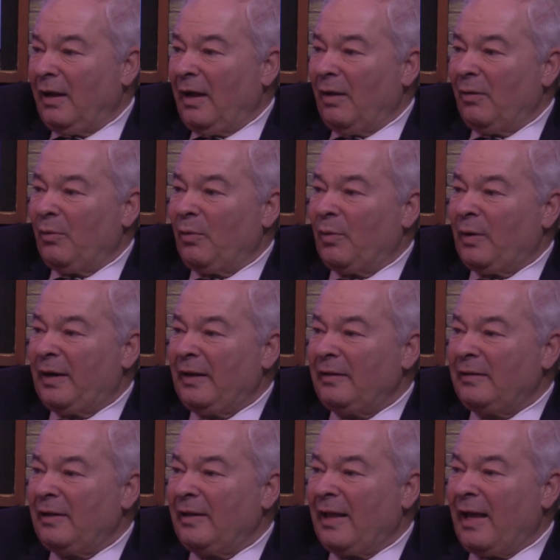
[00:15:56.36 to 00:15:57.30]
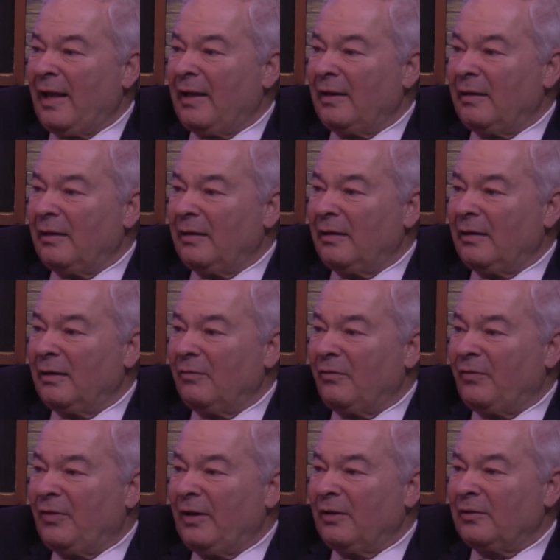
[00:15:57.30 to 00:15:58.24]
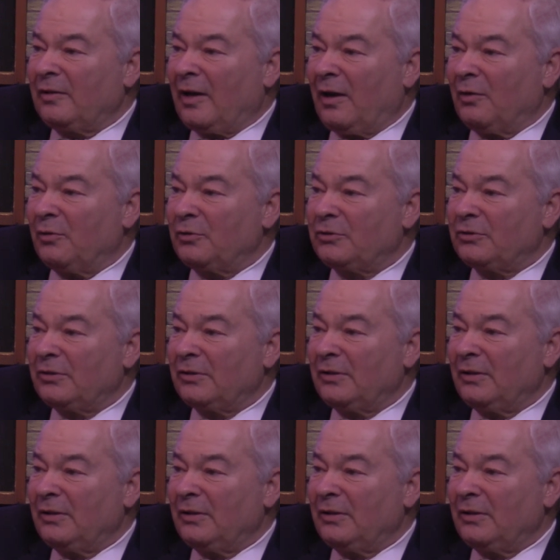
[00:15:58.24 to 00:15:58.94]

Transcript: And we went into that field house,